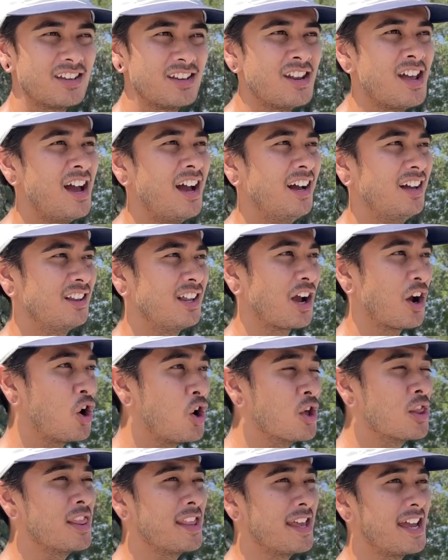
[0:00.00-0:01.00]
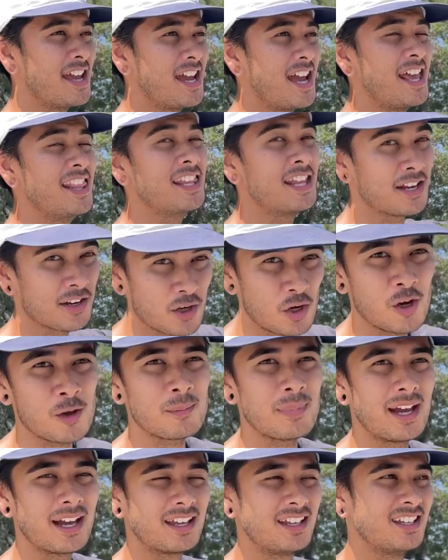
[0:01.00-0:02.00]
Nah, like on there and then
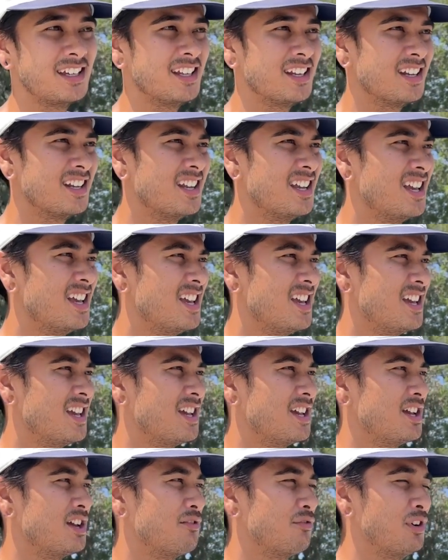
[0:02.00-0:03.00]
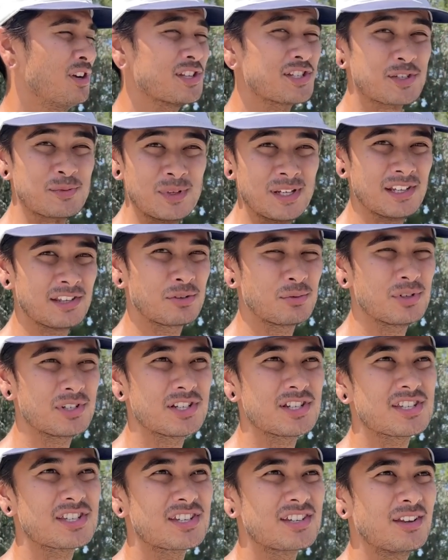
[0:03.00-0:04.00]
going back in. Front smith,
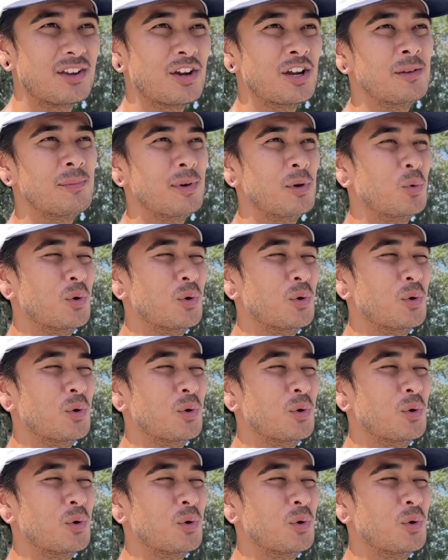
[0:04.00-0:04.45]
which is gonna be